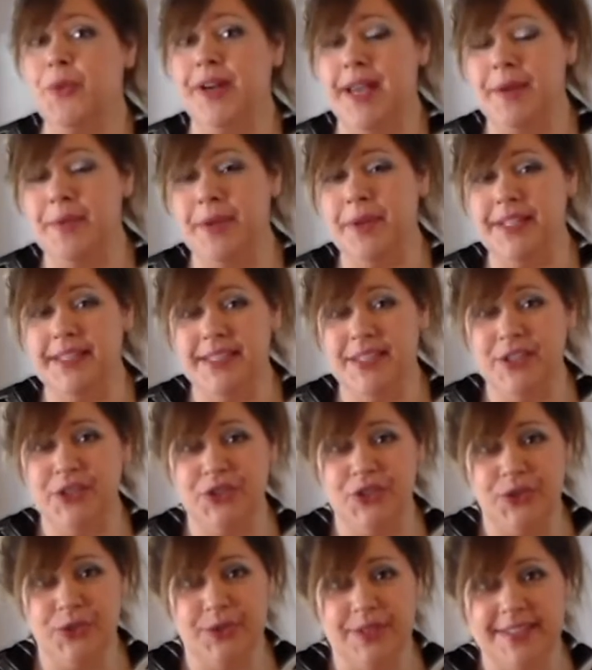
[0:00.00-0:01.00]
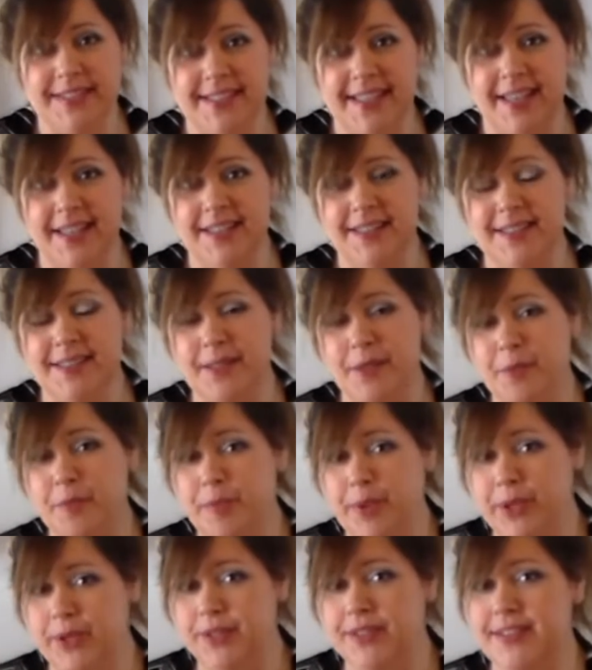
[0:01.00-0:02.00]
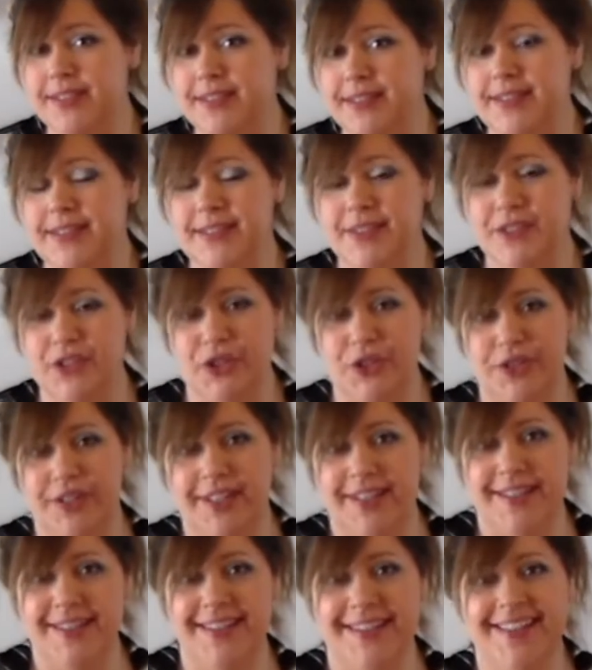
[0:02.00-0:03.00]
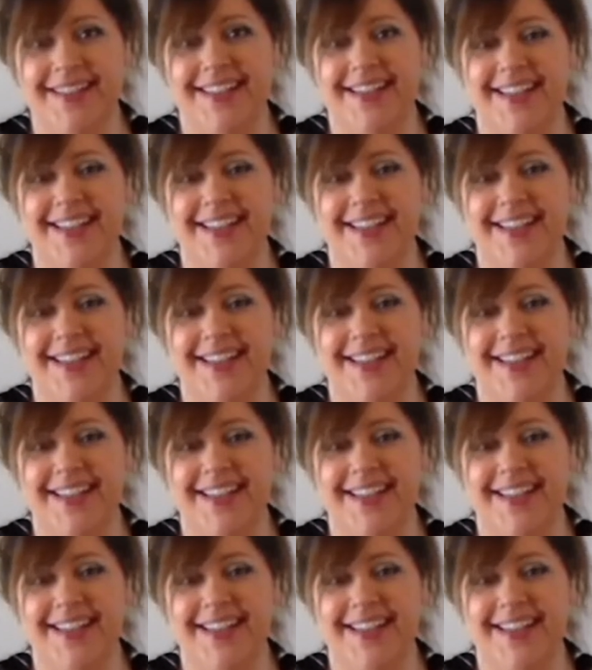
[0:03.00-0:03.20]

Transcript: what I wanted to do is get some parsley started,